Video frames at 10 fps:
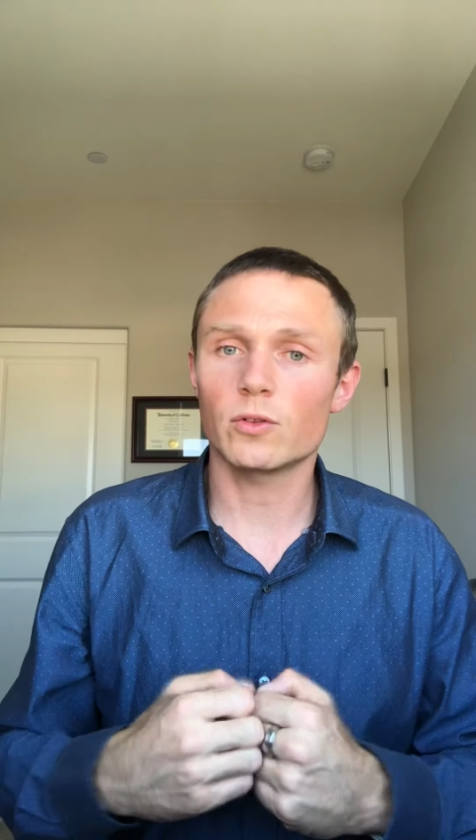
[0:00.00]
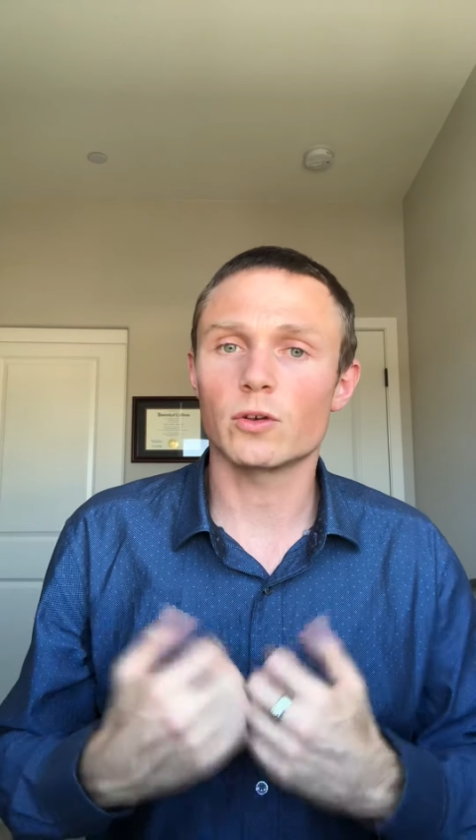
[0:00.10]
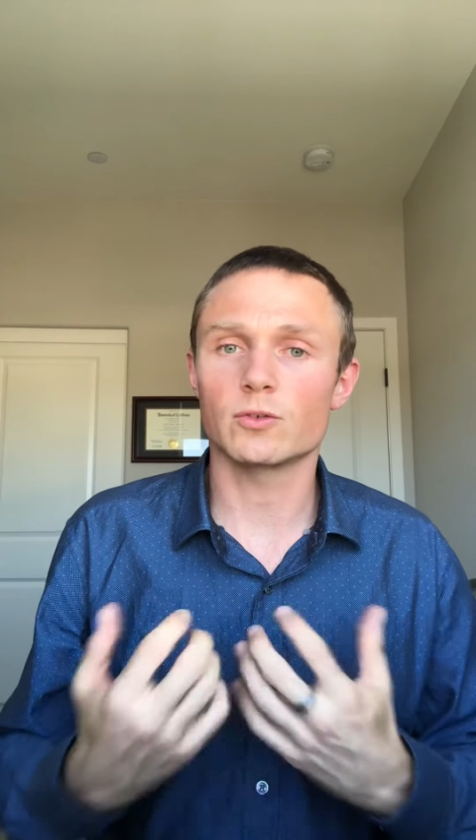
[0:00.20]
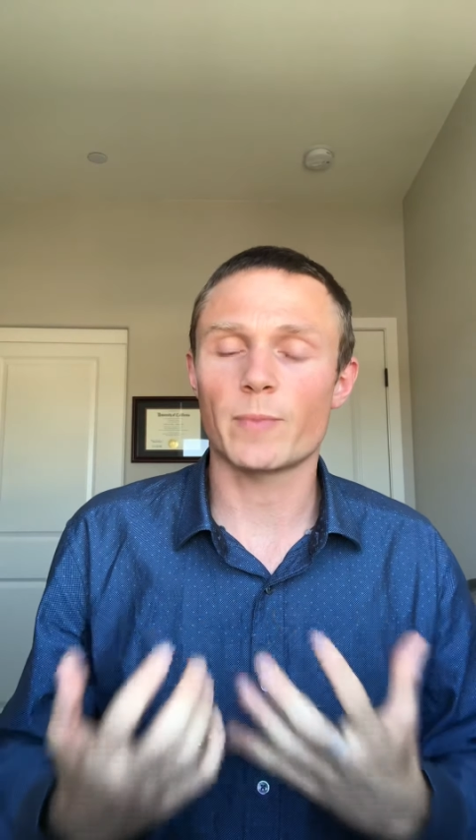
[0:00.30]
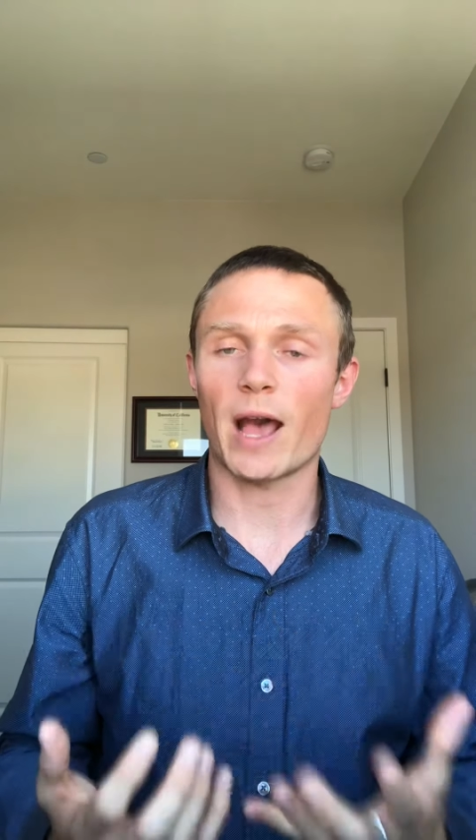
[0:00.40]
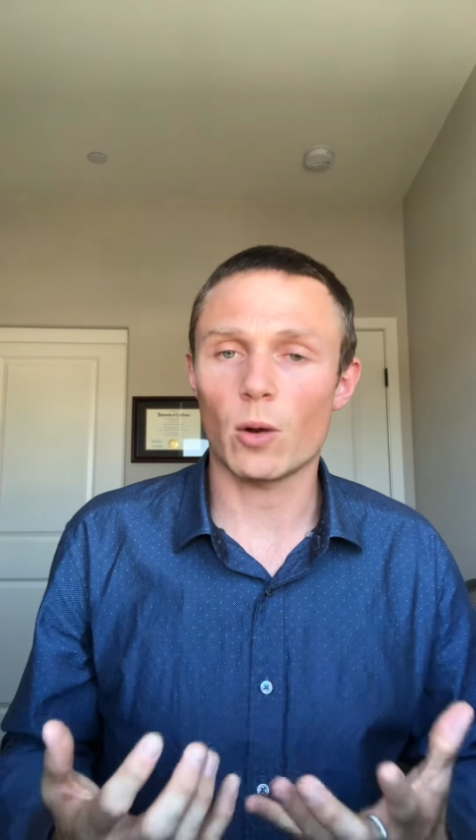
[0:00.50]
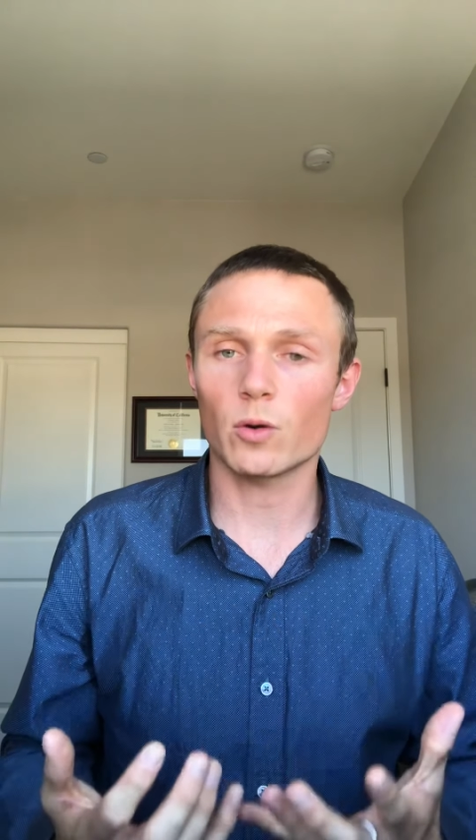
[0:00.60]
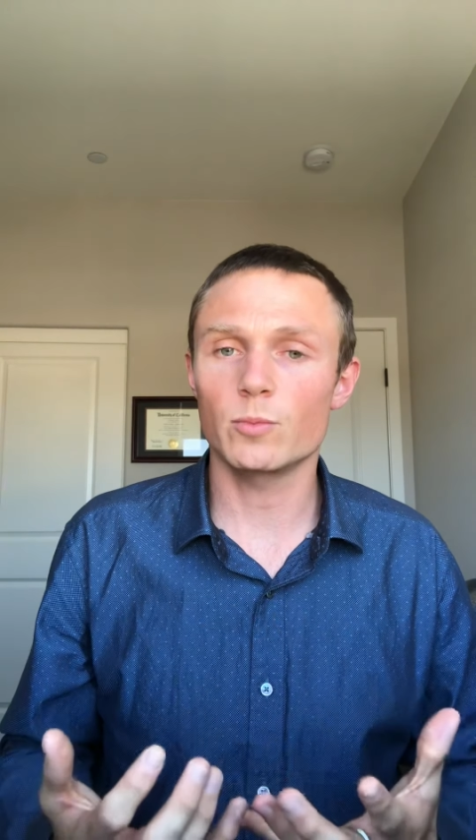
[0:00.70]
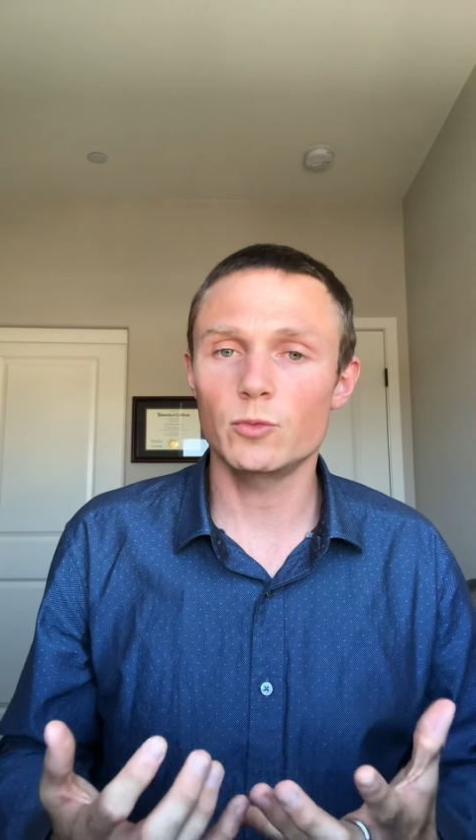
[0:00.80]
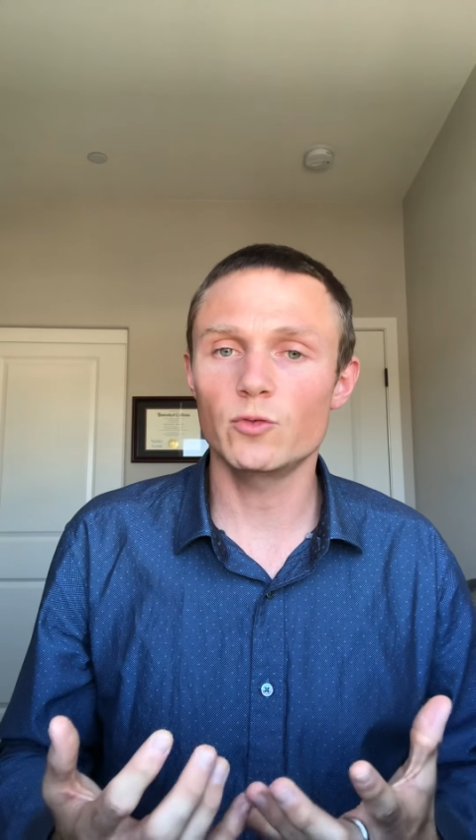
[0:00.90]
those
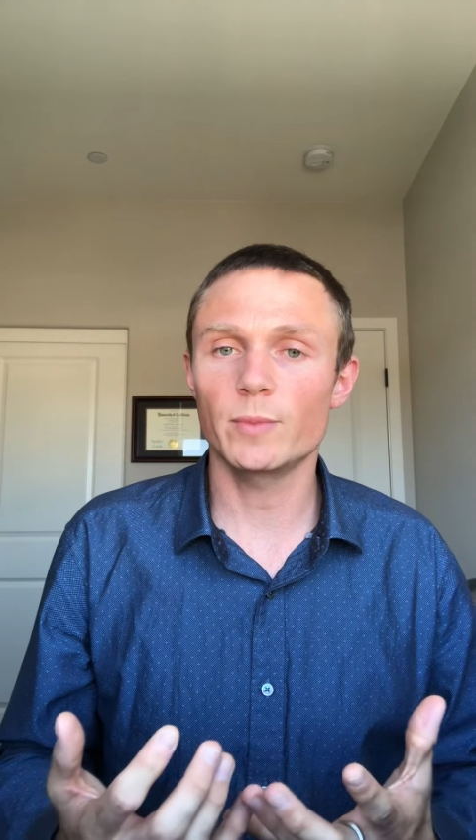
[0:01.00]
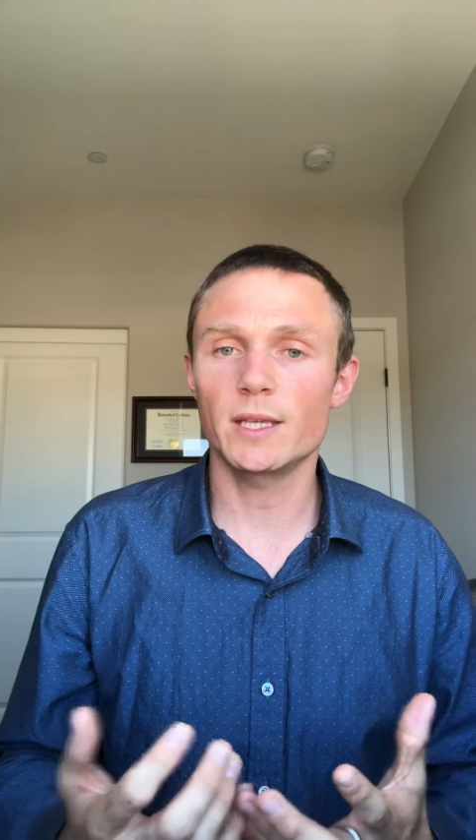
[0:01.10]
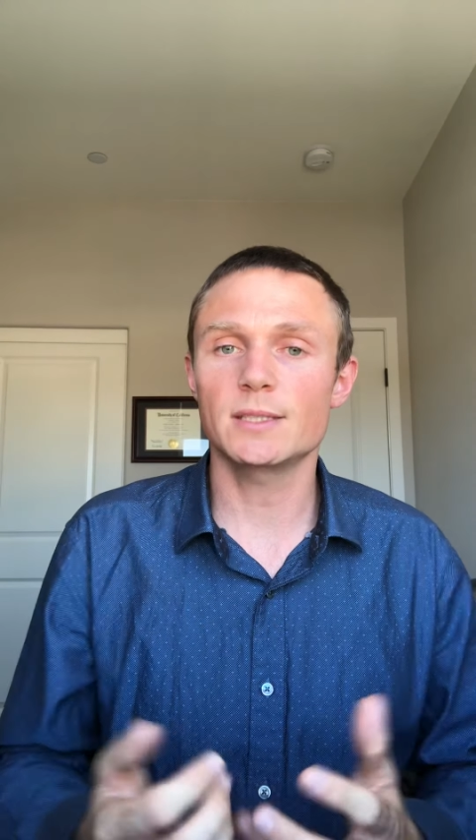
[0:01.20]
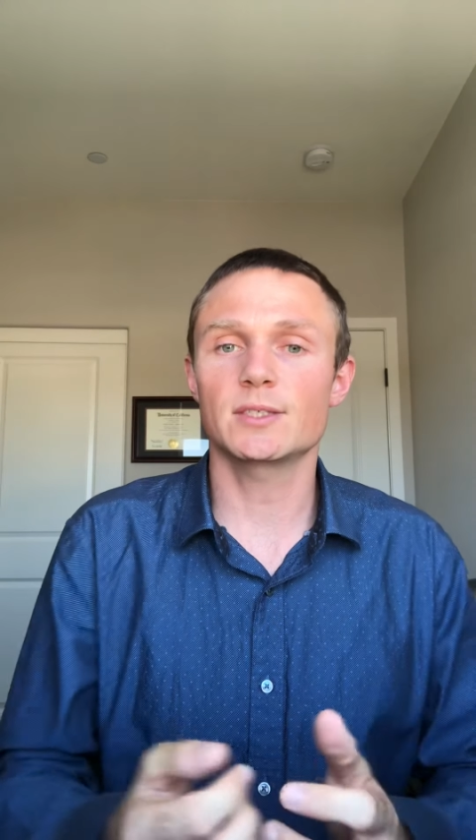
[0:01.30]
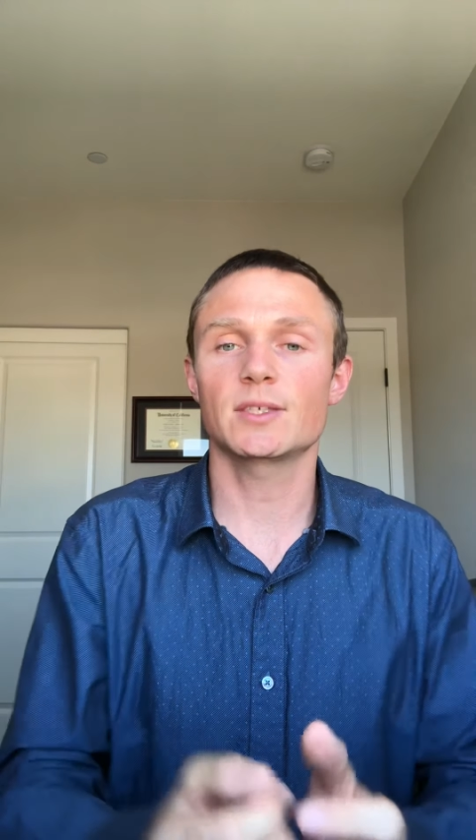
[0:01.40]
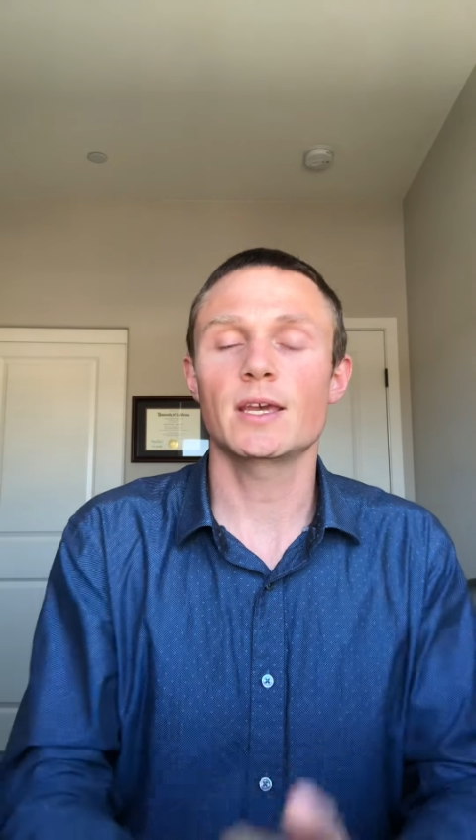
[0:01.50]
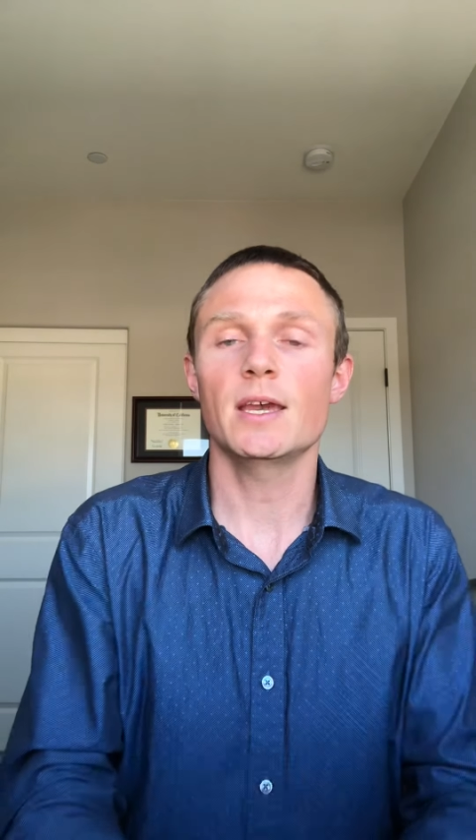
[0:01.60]
power movements,